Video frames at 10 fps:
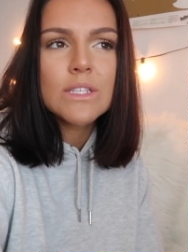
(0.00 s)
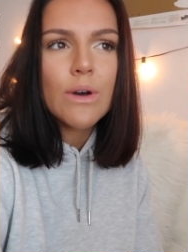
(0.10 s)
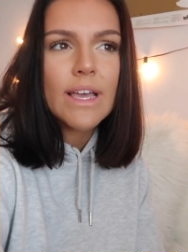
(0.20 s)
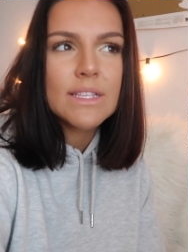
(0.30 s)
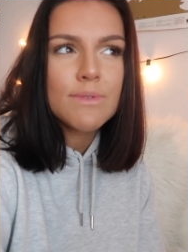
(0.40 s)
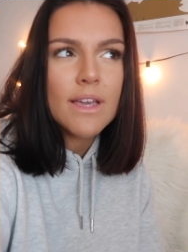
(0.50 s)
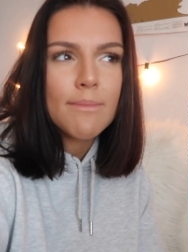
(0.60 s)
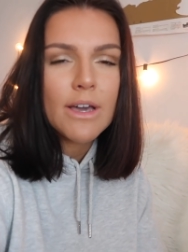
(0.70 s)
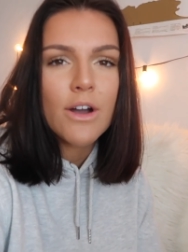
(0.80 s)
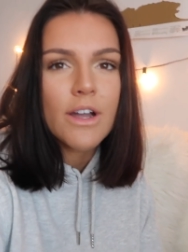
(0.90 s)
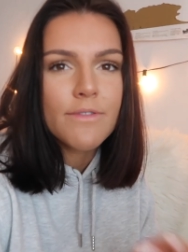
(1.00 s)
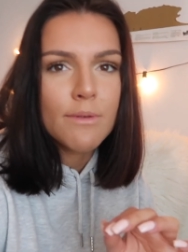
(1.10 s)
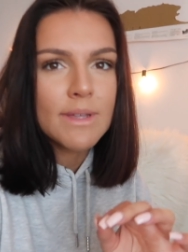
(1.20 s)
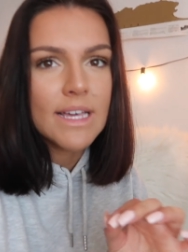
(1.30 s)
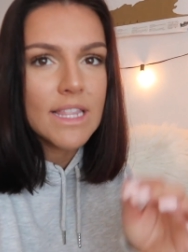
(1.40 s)
So I guess when I got my car, I
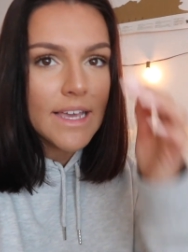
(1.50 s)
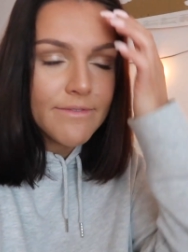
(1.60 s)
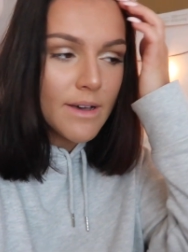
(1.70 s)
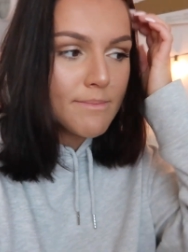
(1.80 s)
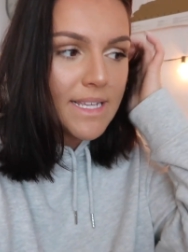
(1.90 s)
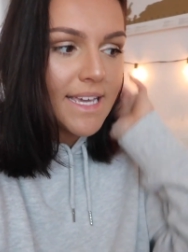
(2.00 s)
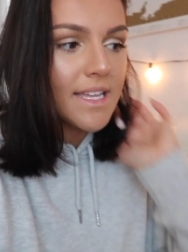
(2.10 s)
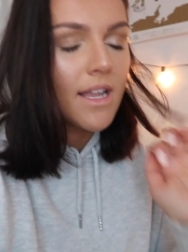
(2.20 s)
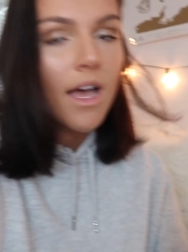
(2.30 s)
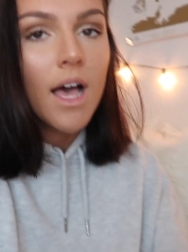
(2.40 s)
filmed like a life update.